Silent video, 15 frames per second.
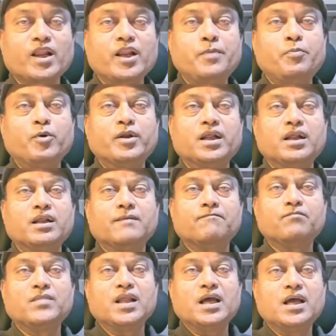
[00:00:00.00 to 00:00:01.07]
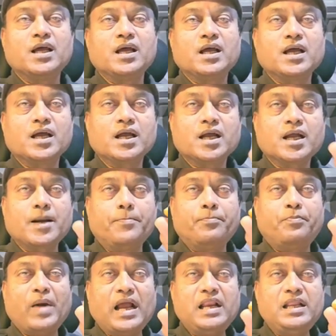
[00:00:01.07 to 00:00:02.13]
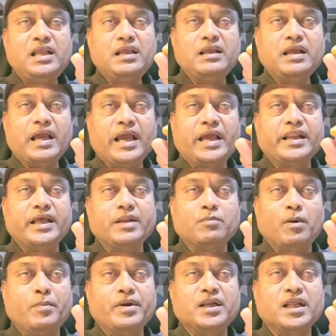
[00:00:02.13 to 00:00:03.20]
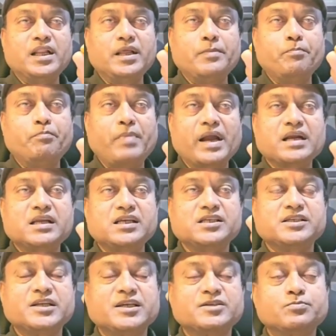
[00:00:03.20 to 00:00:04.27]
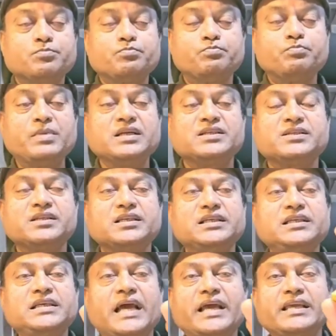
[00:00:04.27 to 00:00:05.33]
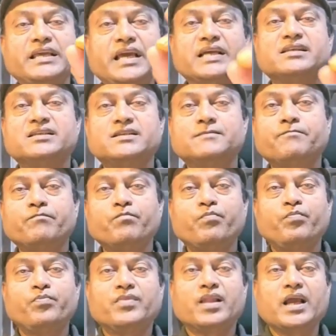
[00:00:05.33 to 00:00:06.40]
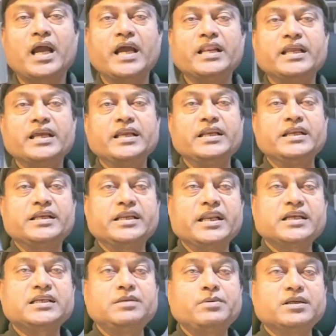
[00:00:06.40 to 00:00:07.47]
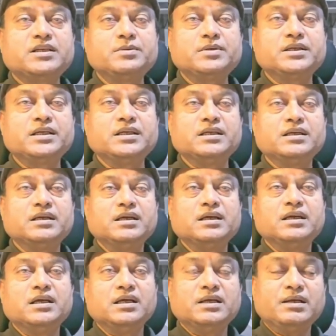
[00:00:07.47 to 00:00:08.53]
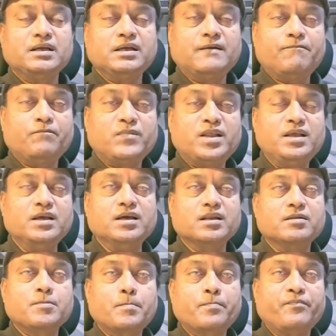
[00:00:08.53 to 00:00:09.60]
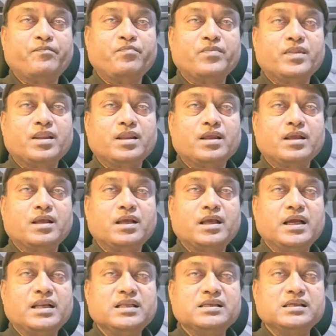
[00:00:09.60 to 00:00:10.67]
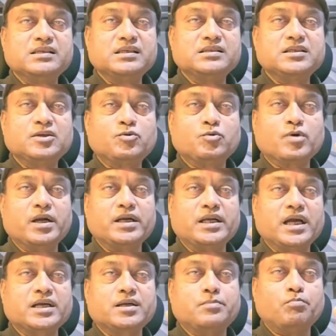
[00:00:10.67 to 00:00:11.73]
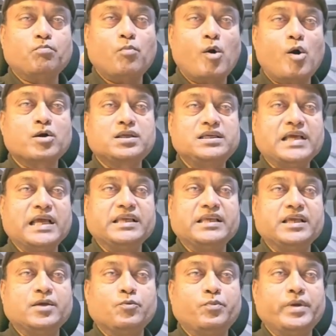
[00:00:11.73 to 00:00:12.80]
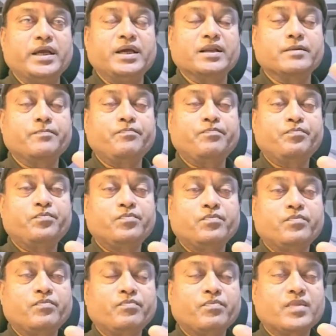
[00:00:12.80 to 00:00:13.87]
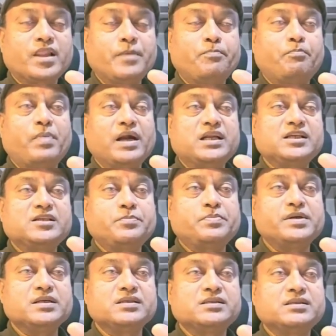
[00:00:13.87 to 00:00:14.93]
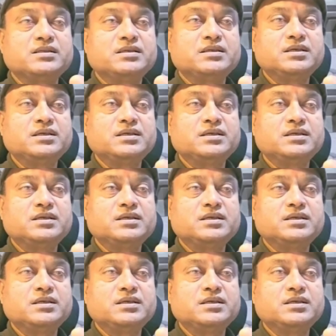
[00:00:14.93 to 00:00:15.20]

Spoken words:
Reporting, compiling an environmental impact statements And interactive activity, here it is essential to conduct mock EIA where the participants